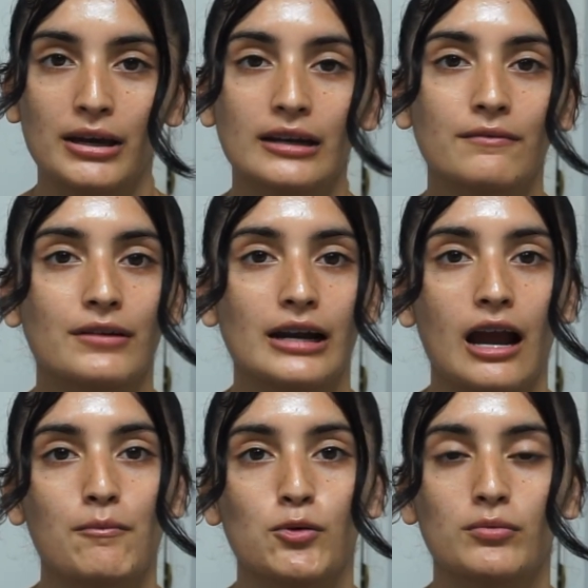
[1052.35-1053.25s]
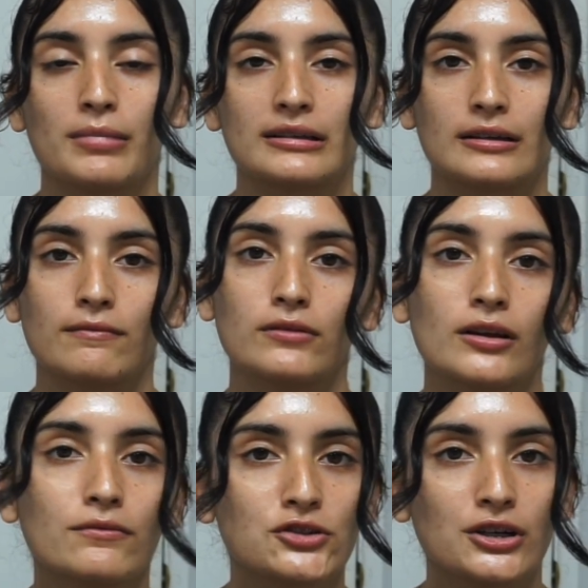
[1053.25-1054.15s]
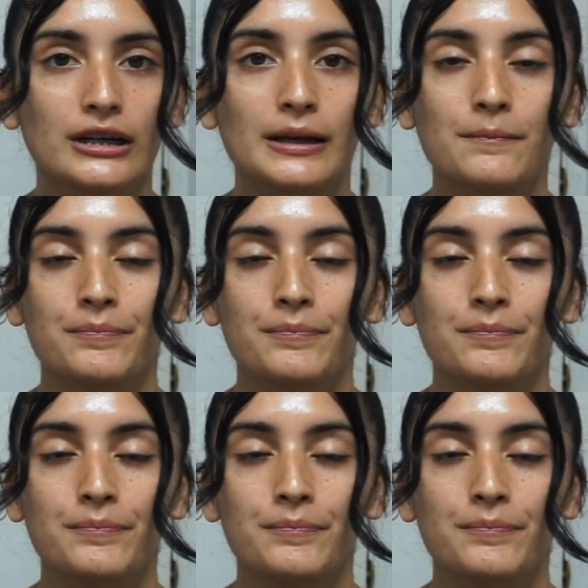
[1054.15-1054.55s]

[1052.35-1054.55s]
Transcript: I'm very happy with my self-love journey,